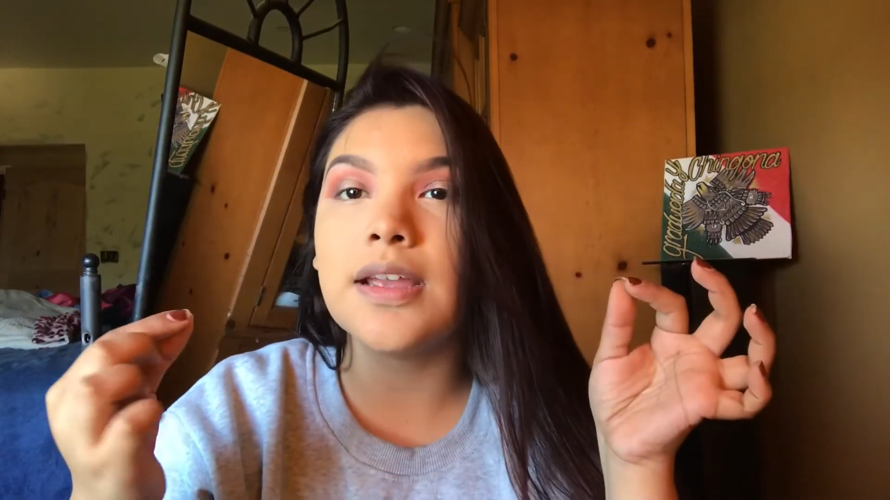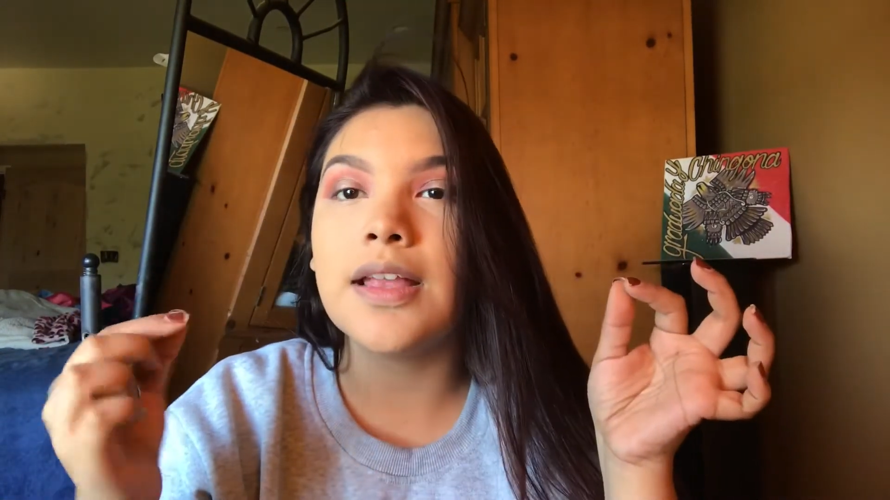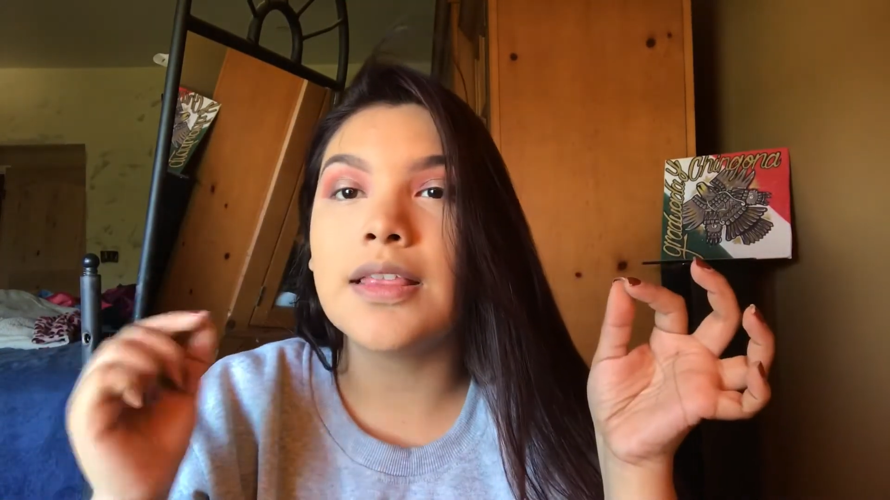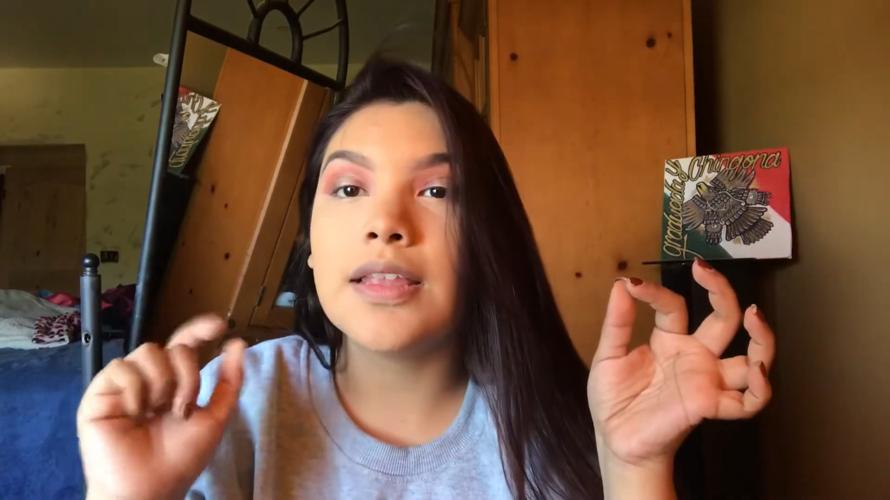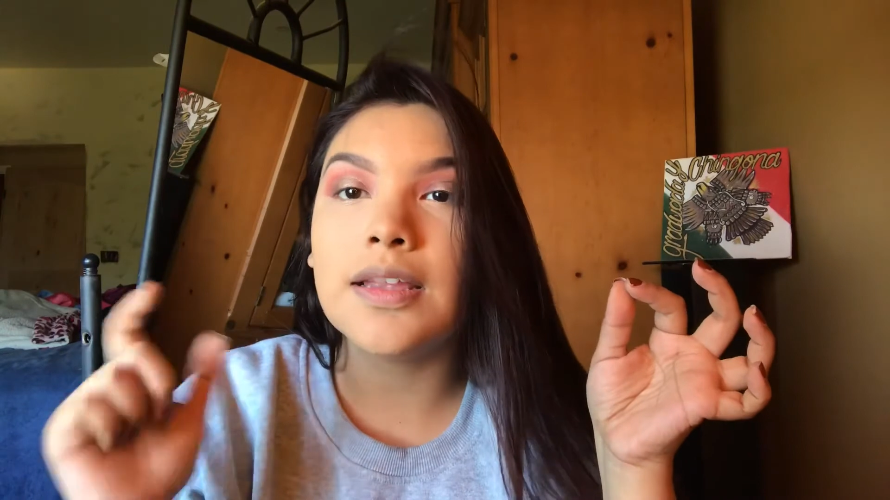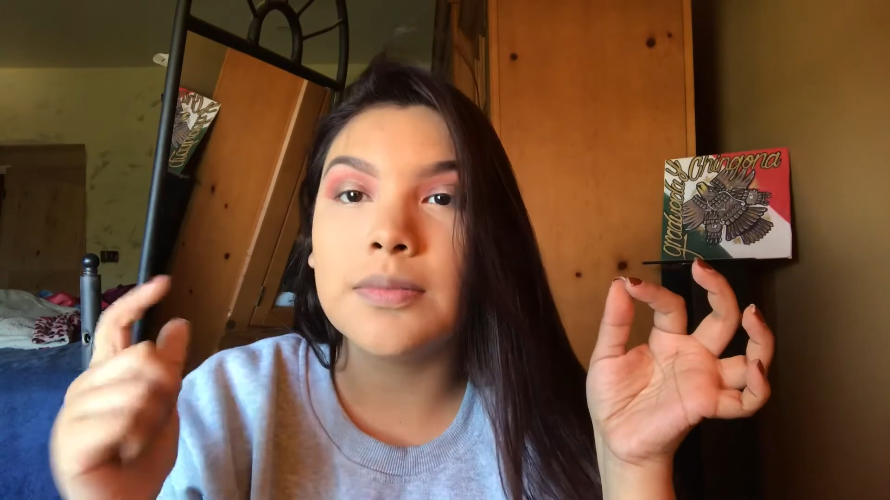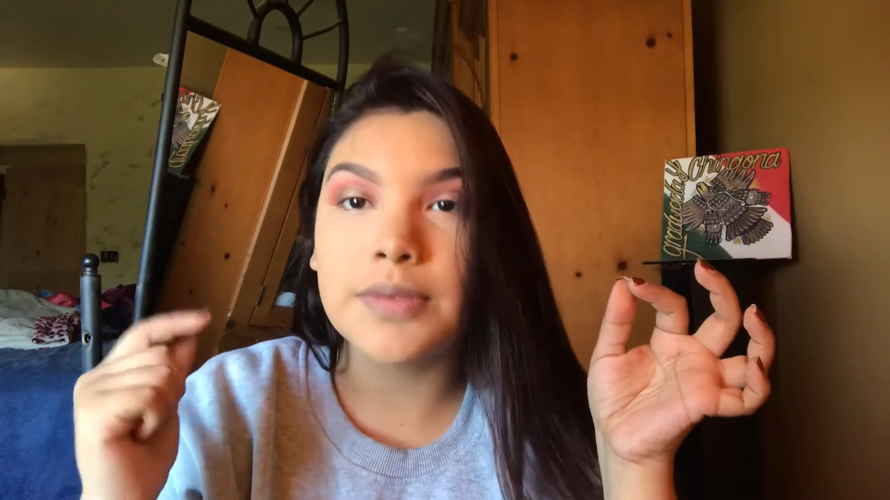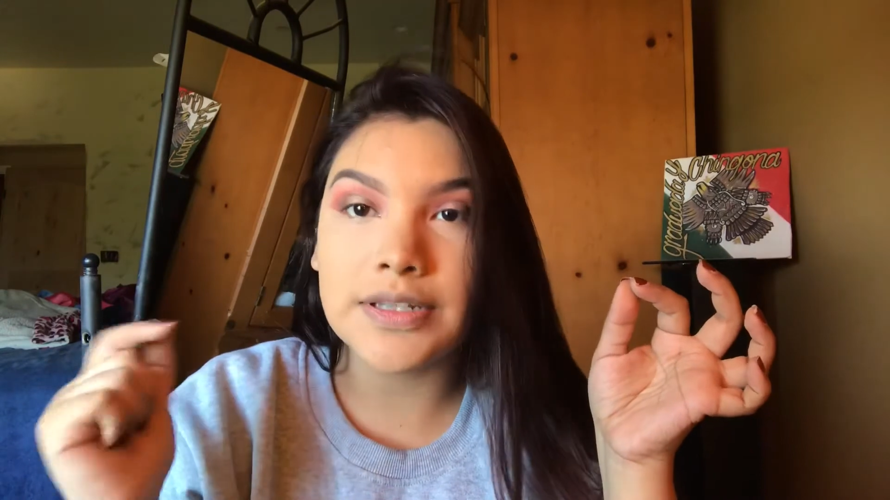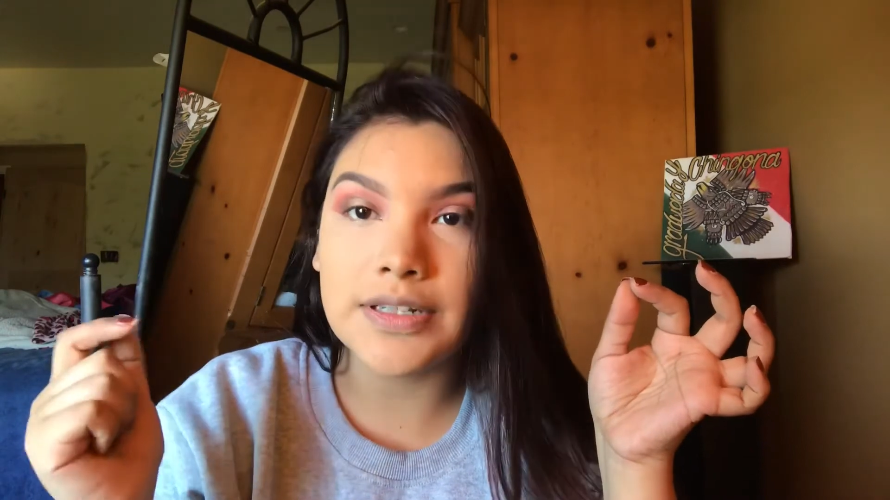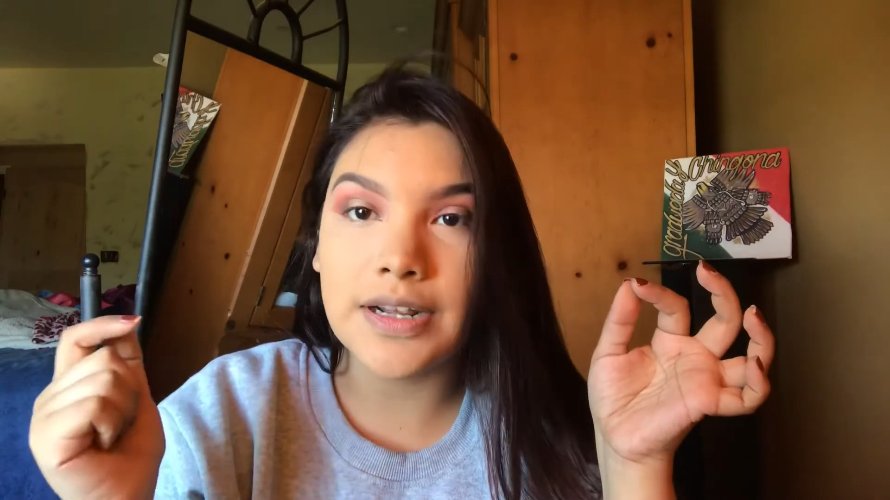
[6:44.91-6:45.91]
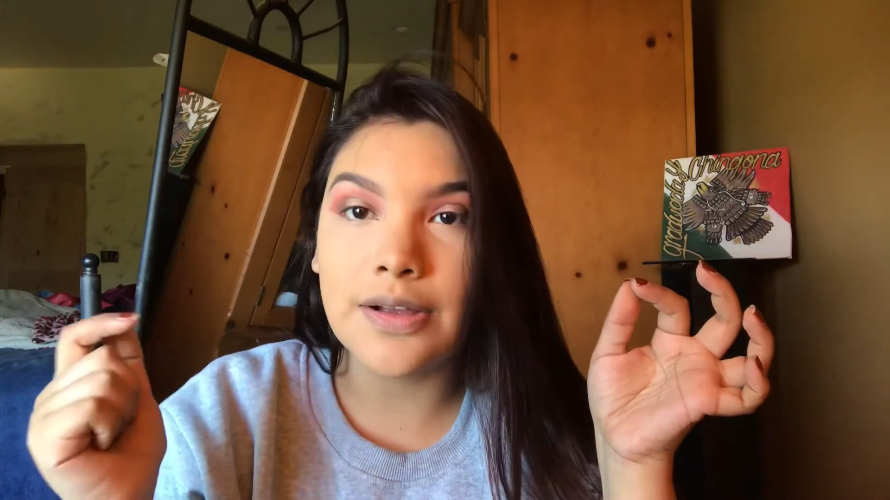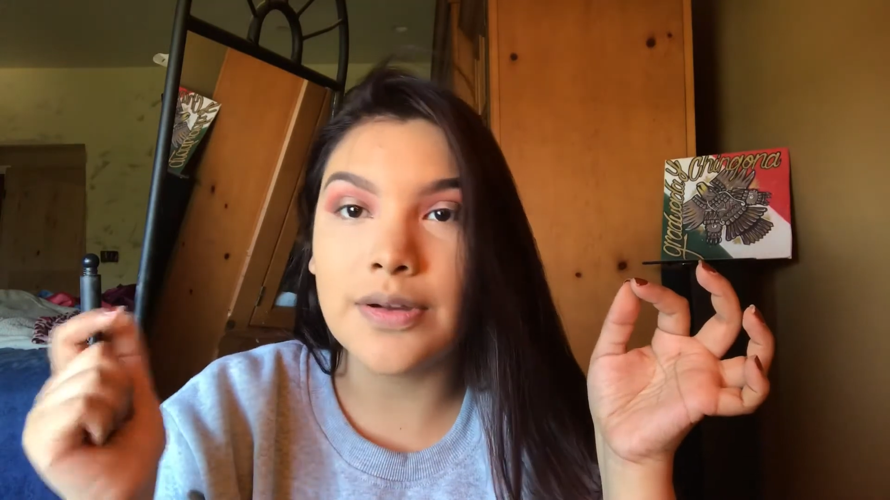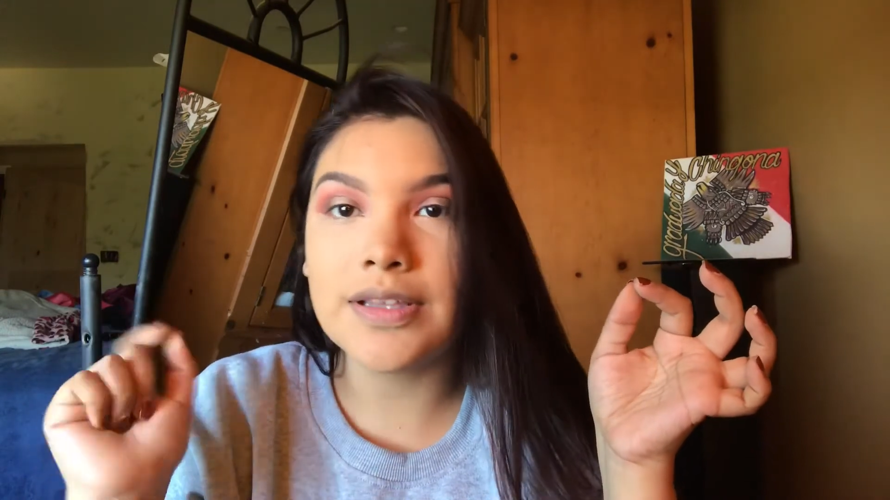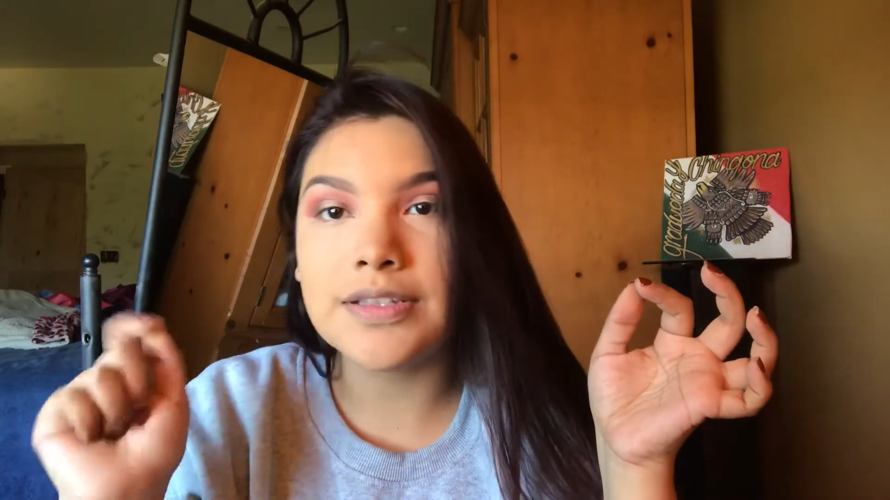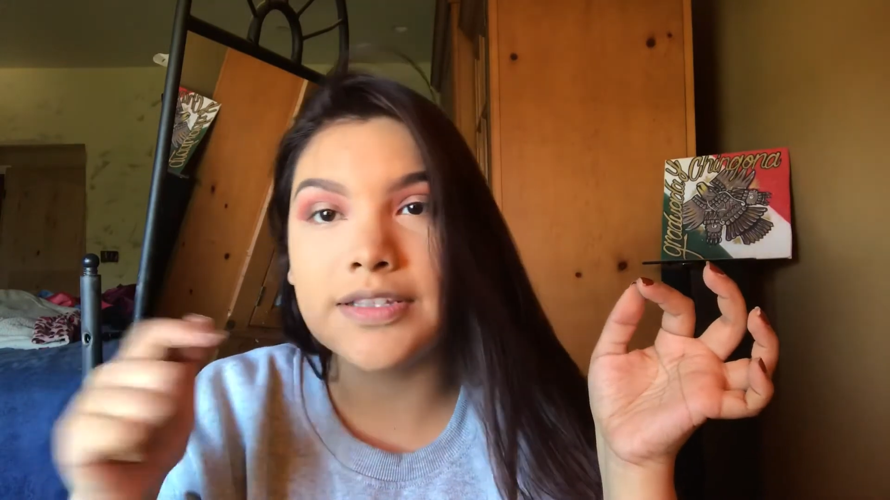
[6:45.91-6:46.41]
and then blend it
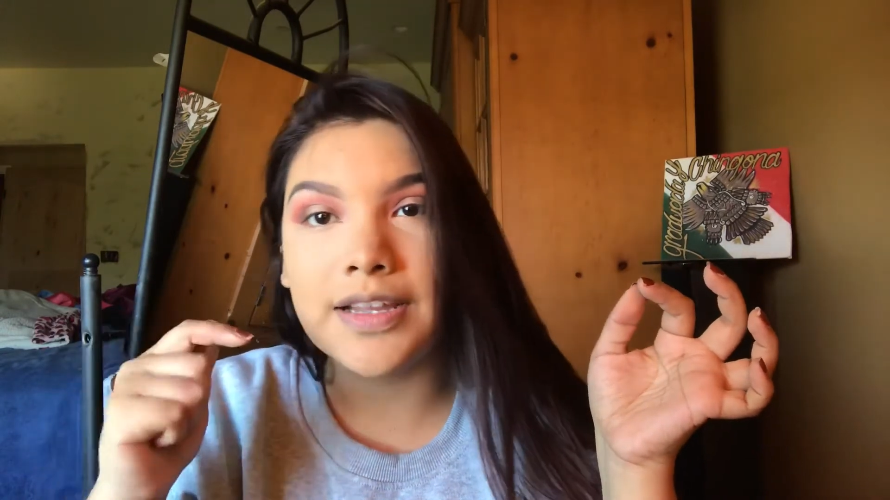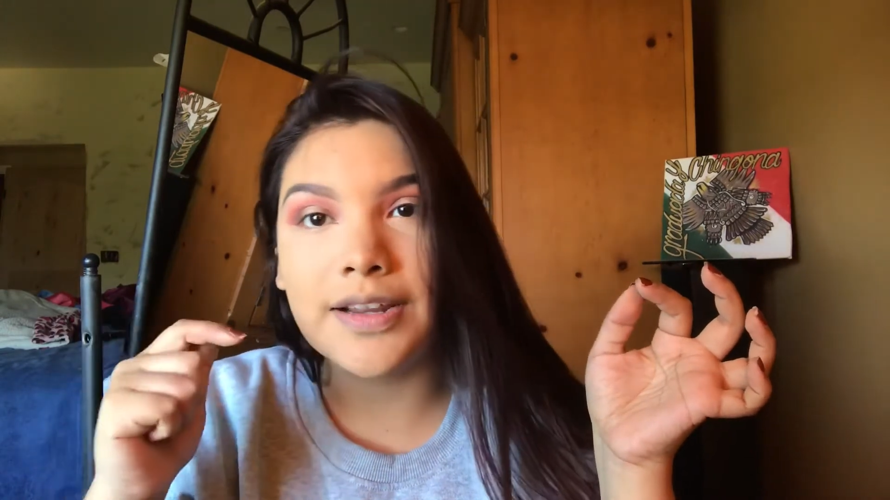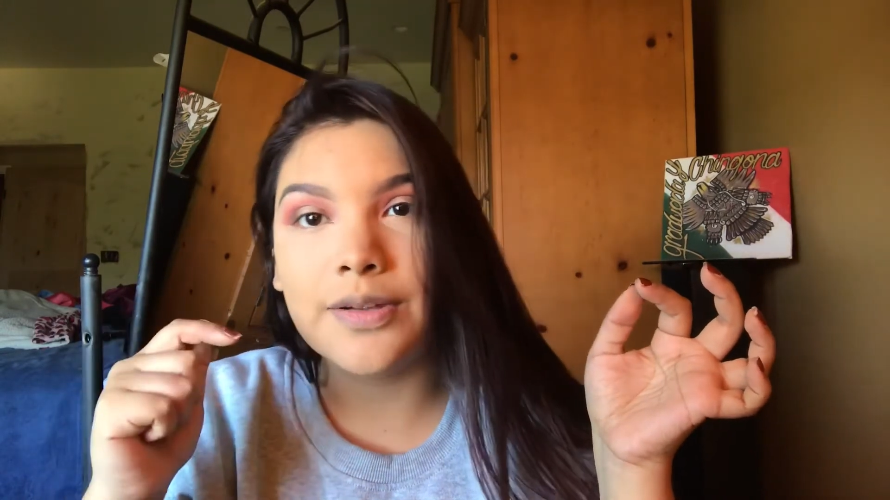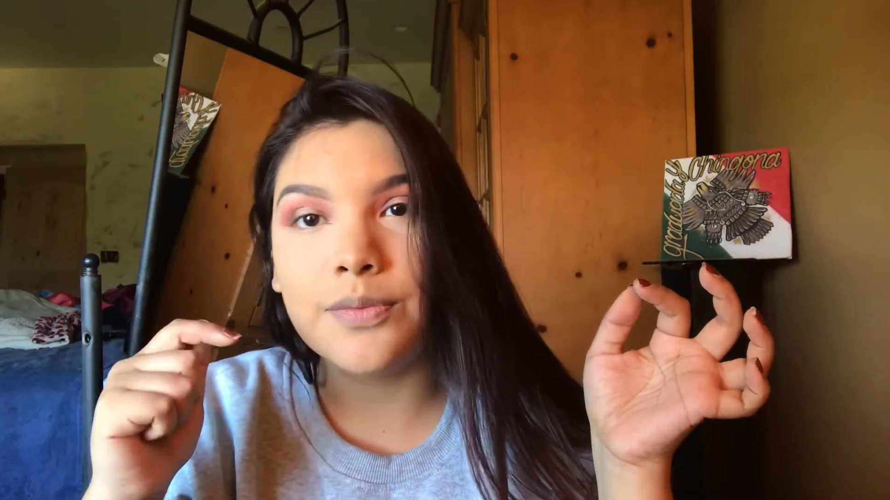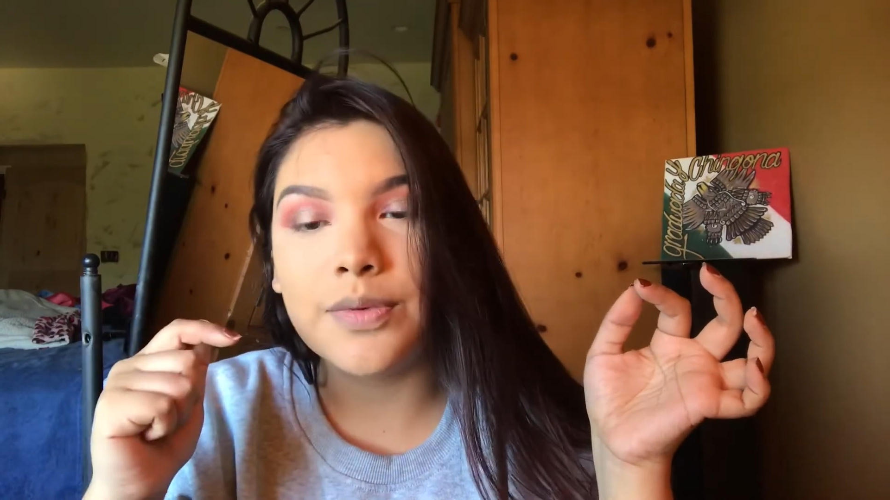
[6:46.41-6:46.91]
out and set it